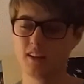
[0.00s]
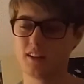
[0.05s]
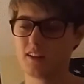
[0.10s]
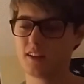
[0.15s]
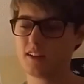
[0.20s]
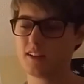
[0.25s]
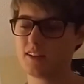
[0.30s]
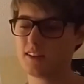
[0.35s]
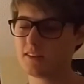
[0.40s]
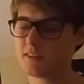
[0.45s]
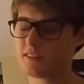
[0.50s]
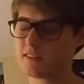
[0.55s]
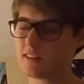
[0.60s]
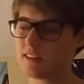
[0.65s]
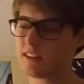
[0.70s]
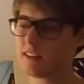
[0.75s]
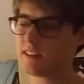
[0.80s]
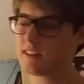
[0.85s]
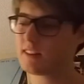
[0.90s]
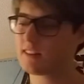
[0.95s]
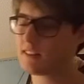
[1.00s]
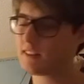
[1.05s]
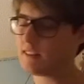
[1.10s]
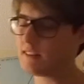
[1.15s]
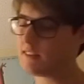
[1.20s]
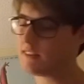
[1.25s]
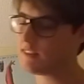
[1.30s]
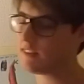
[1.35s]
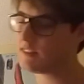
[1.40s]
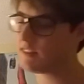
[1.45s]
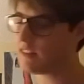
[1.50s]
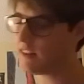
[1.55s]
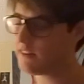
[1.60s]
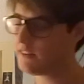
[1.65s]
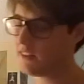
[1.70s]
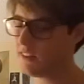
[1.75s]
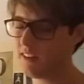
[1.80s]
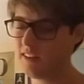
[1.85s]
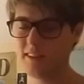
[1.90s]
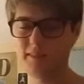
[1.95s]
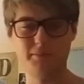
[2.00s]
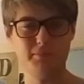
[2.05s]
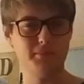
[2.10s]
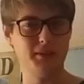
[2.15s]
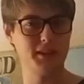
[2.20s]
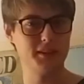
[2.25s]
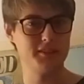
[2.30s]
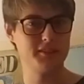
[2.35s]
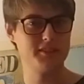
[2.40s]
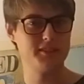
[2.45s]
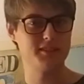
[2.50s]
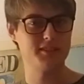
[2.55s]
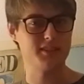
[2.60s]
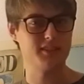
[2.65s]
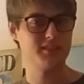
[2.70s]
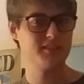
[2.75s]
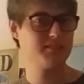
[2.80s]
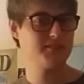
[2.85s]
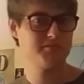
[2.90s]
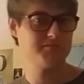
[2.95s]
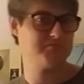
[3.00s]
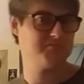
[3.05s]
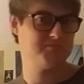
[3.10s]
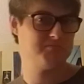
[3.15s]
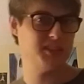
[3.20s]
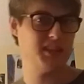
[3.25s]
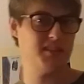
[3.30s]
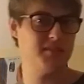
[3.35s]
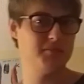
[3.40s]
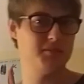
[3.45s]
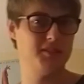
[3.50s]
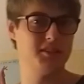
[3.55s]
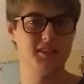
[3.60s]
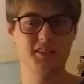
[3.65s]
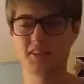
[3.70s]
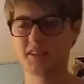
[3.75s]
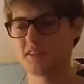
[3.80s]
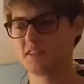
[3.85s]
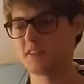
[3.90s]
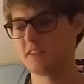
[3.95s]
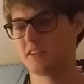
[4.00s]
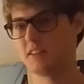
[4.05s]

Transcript: And it's like, it's not really embarrassing that much.